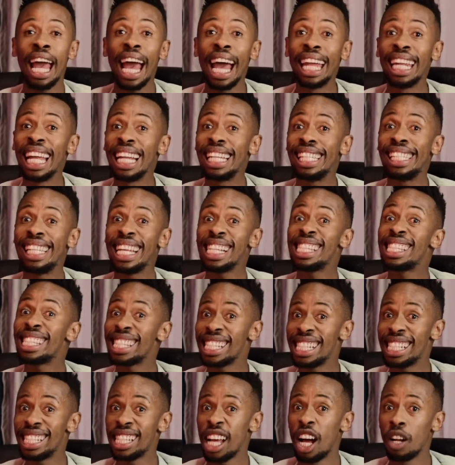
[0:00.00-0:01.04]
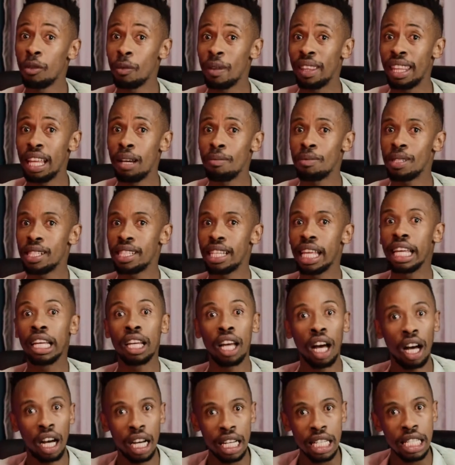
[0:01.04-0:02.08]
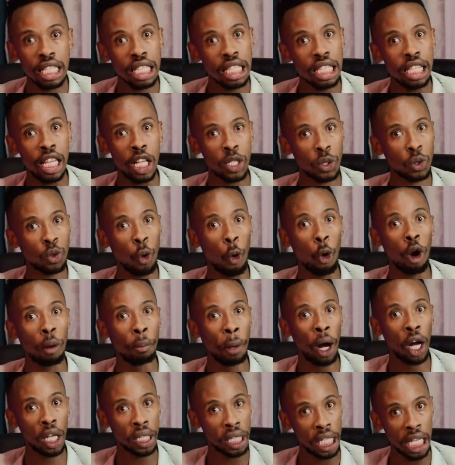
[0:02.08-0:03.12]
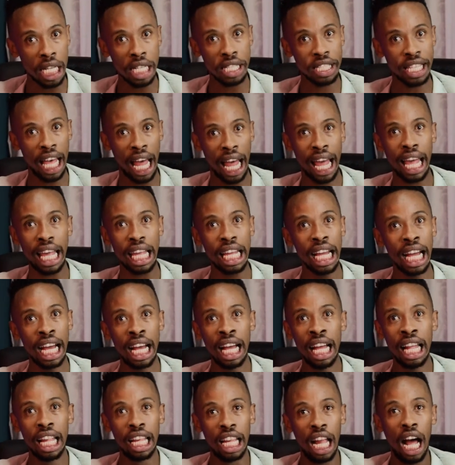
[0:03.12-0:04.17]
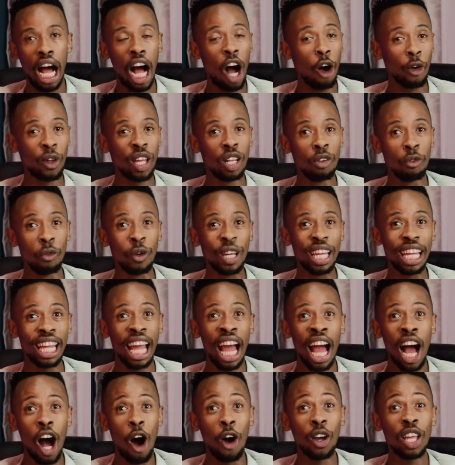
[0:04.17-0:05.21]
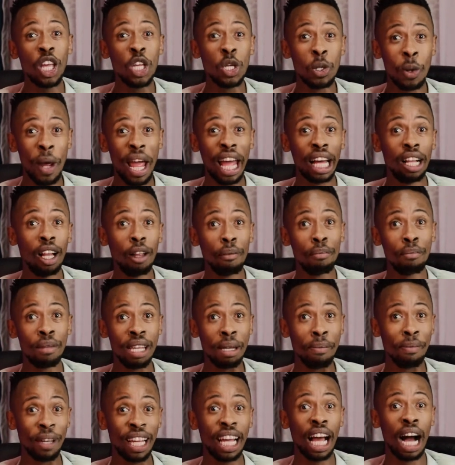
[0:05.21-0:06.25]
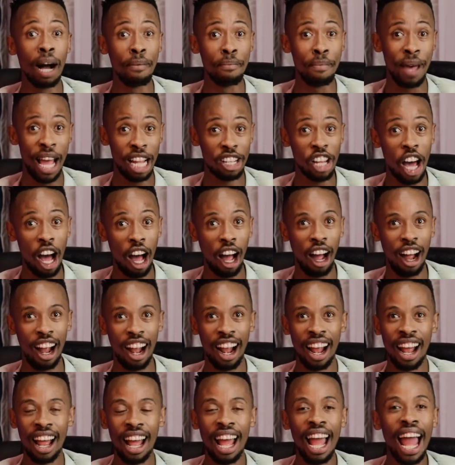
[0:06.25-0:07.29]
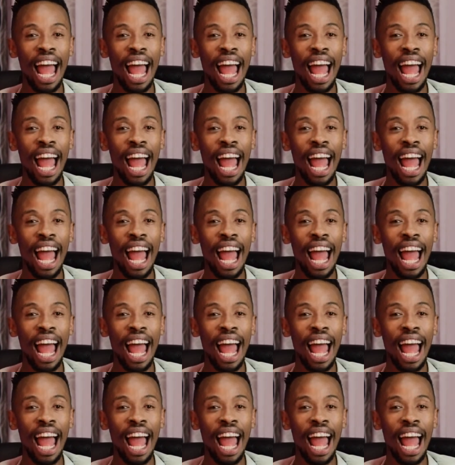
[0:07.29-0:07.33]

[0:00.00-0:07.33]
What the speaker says: And I did sit down with them to say, guys, let's talk about this. Hey, how can you help me become better?